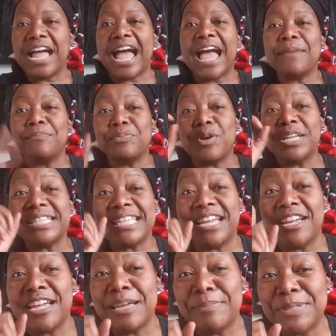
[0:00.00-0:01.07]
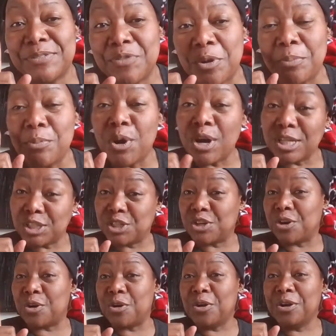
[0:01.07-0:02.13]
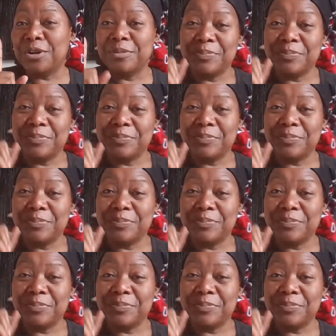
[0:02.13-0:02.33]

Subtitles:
I brought herbs for Mojo.